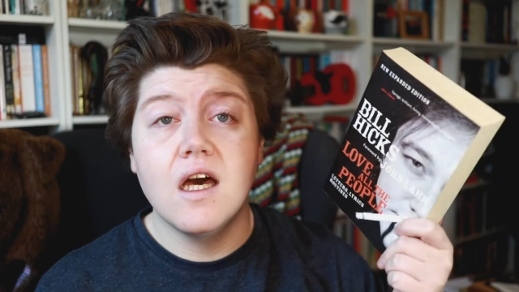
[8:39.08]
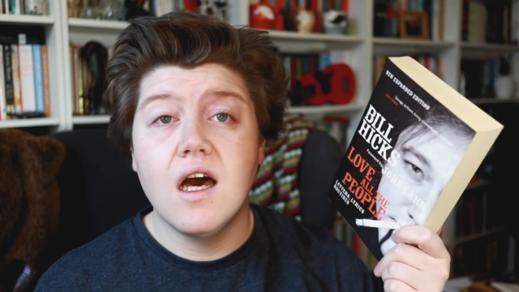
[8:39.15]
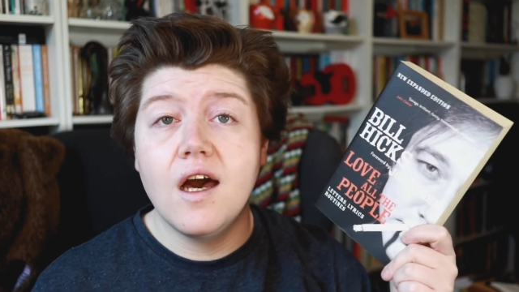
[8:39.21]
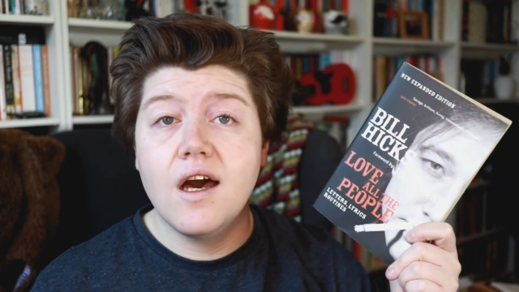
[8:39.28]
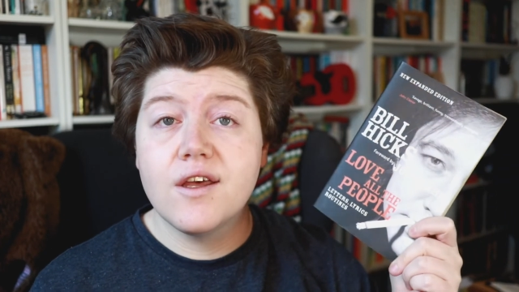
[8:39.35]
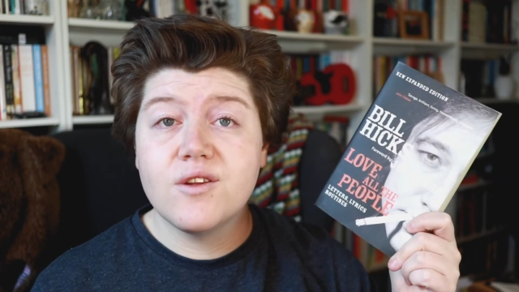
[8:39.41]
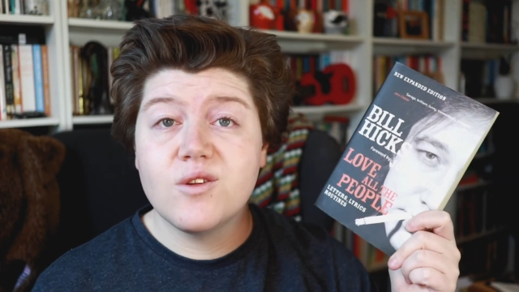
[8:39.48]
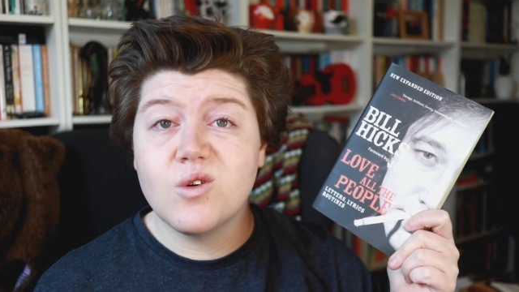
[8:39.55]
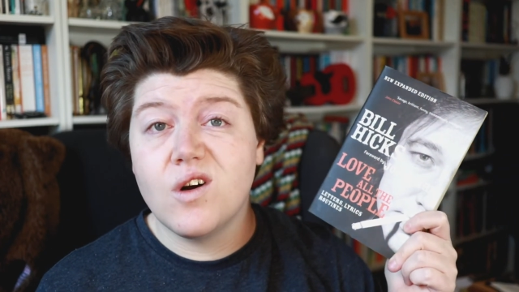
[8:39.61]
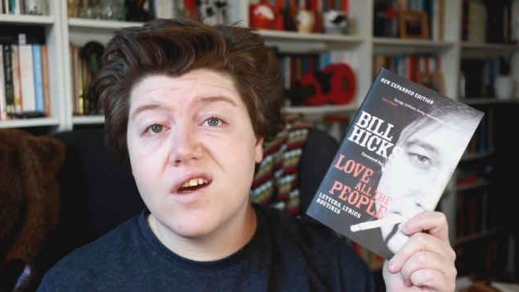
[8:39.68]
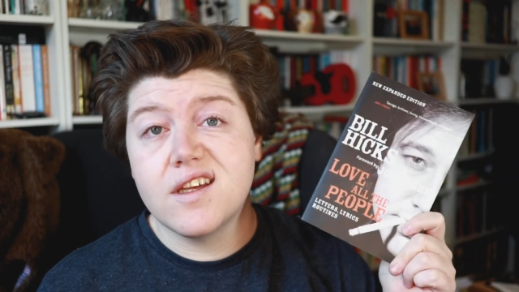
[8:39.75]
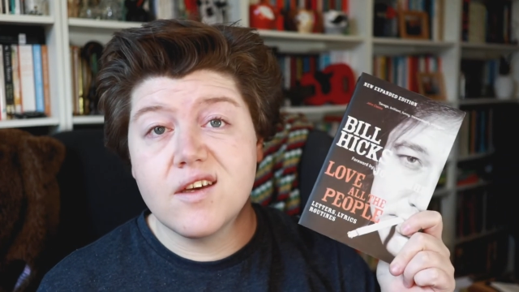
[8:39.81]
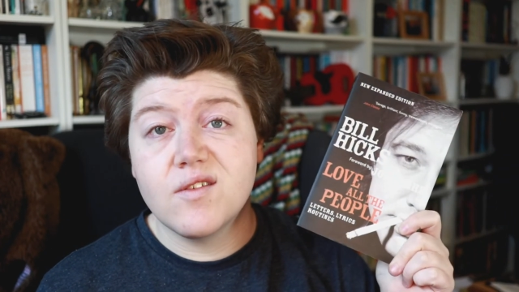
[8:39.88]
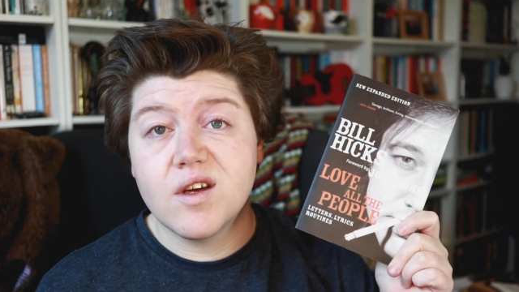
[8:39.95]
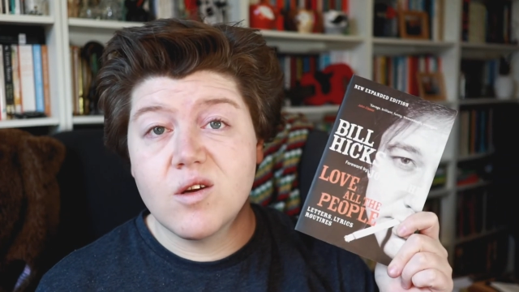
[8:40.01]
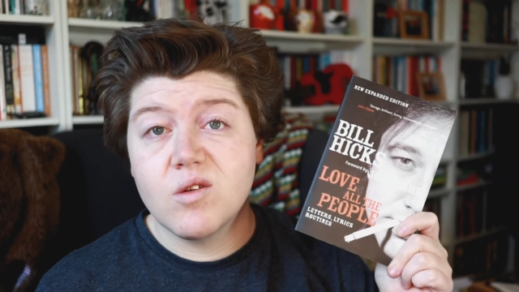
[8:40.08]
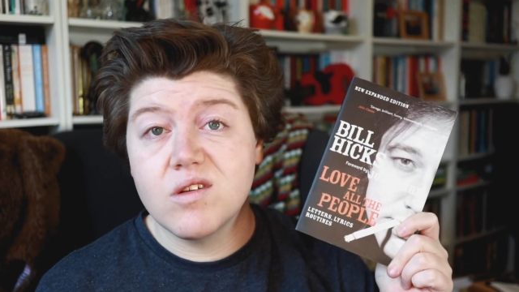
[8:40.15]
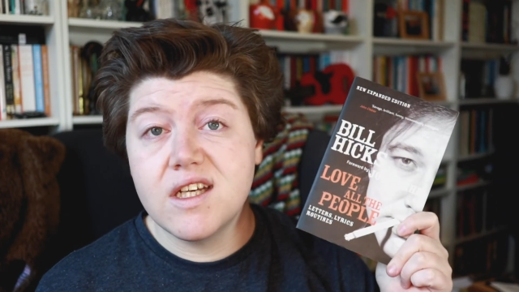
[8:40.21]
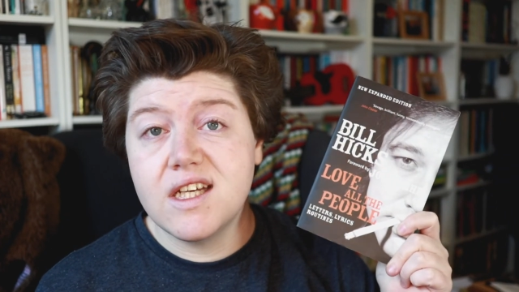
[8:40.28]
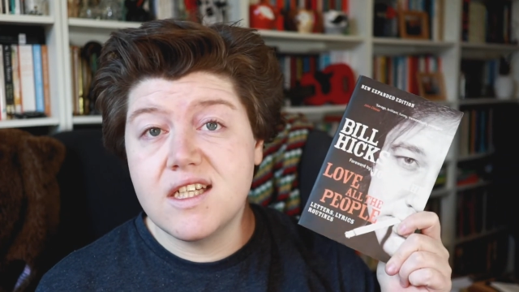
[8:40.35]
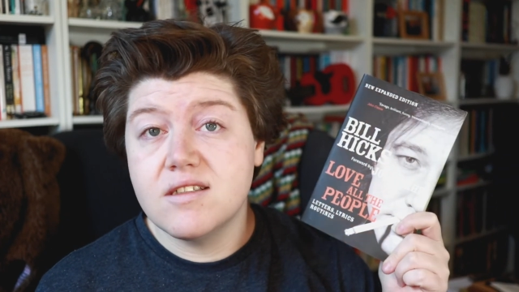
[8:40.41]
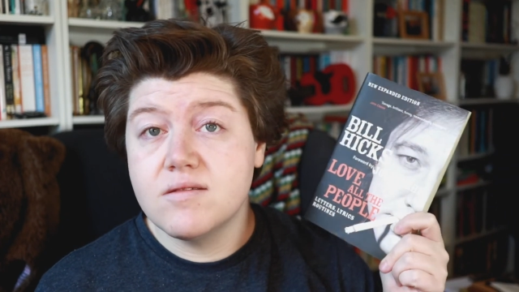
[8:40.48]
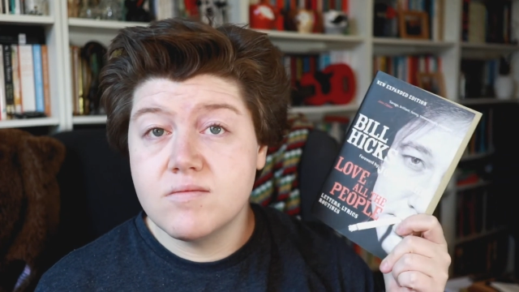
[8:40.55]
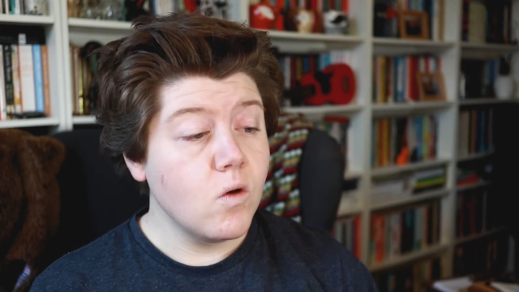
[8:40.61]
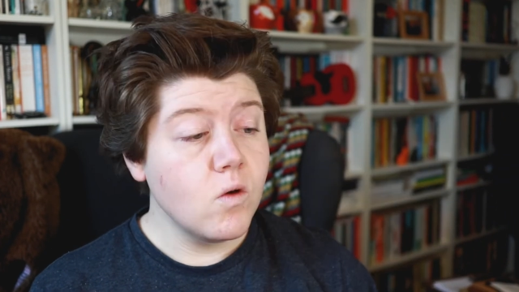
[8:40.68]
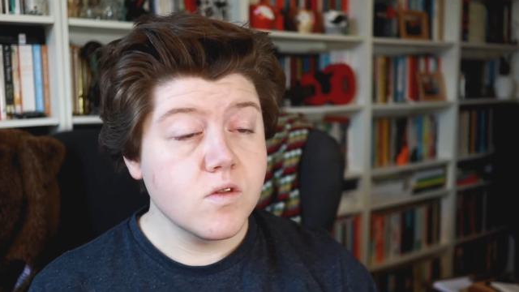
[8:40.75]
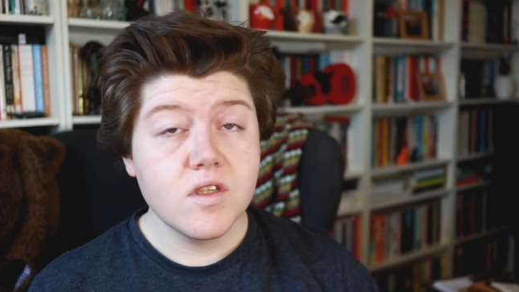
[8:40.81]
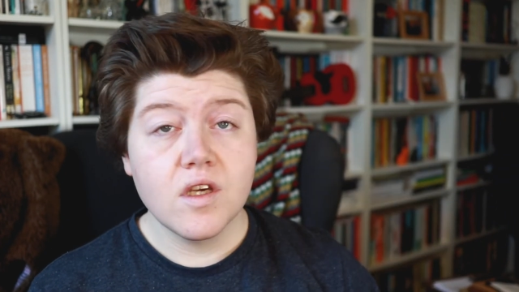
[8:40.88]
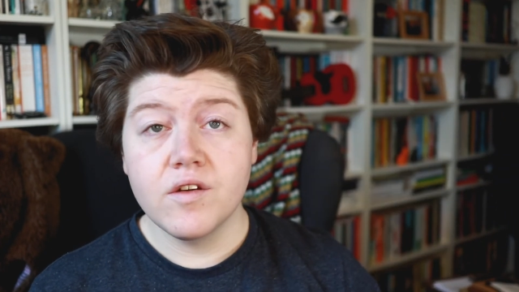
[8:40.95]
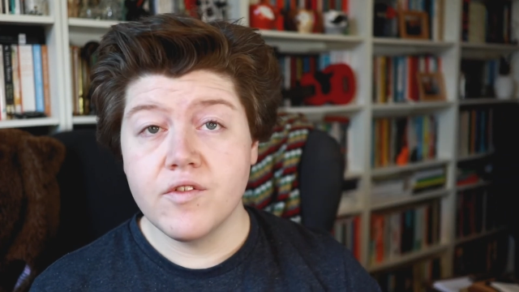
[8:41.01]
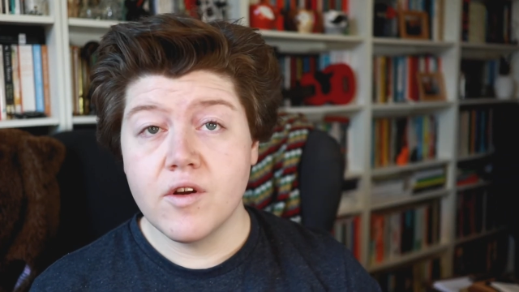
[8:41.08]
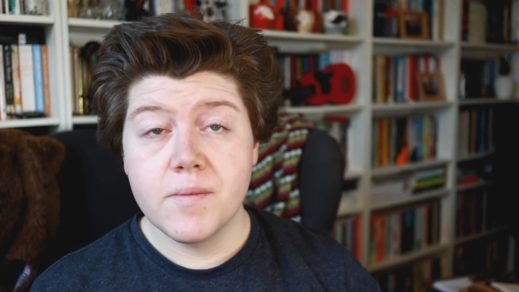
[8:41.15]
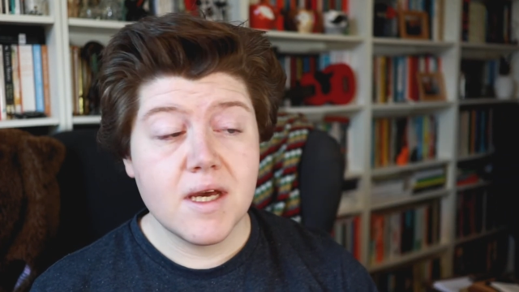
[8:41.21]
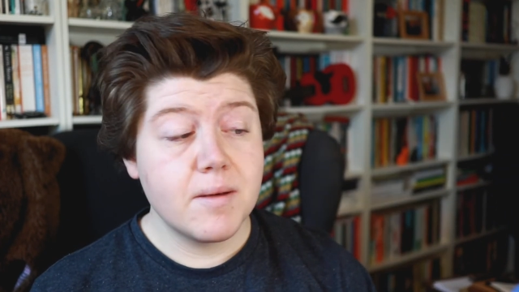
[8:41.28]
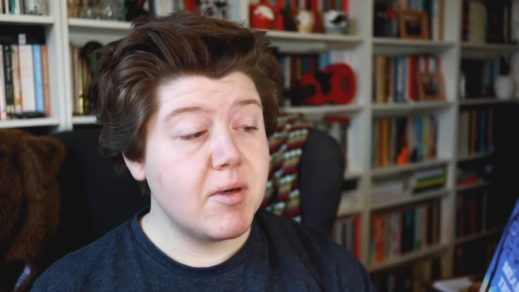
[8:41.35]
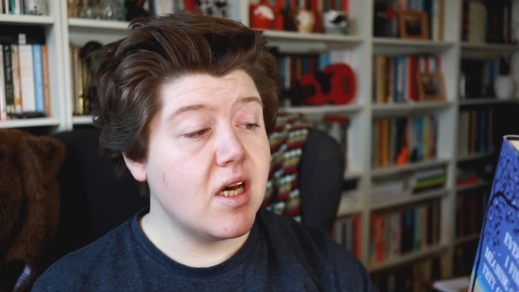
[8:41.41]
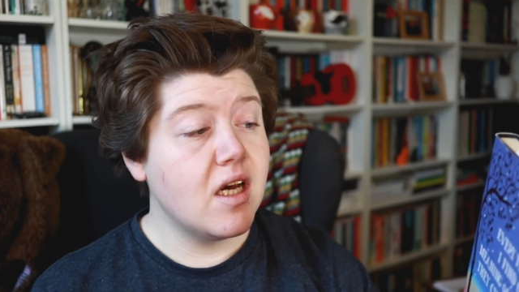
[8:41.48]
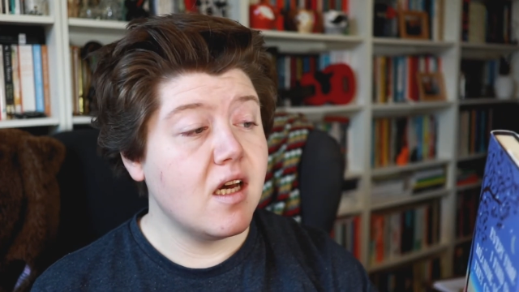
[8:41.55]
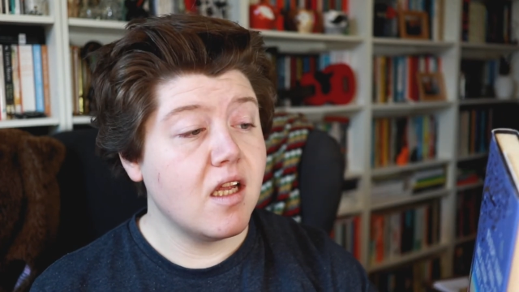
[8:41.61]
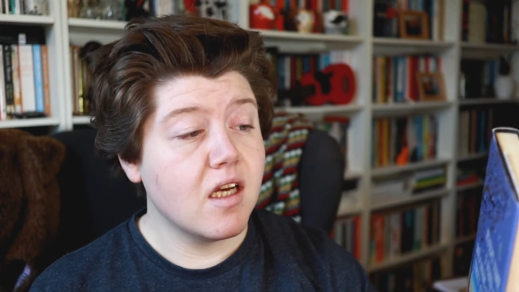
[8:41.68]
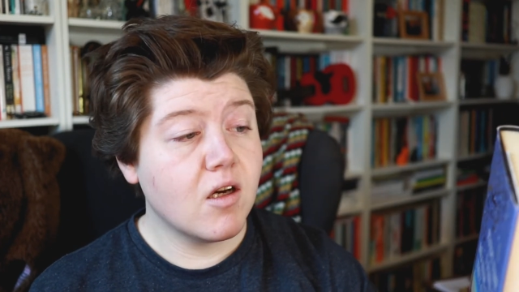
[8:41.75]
I thought I'd give it a read. Also from that pile,